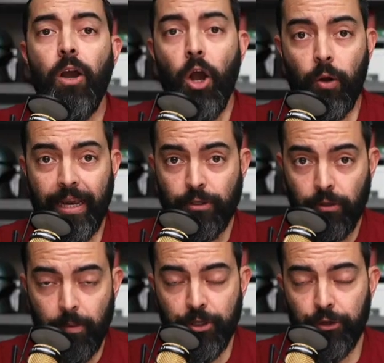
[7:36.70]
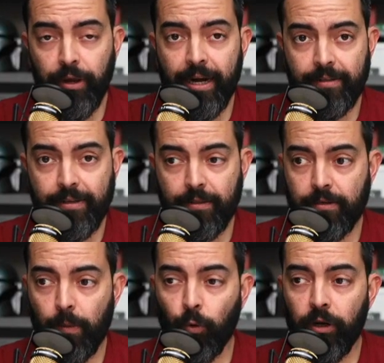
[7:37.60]
Okay, so let me show you how to set
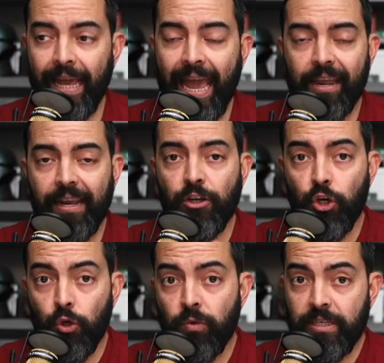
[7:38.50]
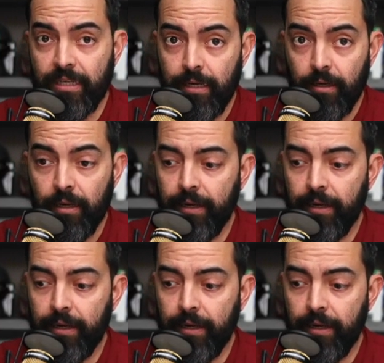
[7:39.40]
this up. We're gonna add a new scene